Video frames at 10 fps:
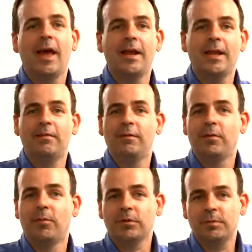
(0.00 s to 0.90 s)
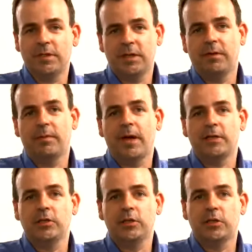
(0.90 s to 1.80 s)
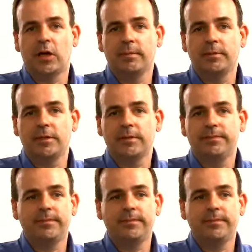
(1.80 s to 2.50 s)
and even for more specific passenger types.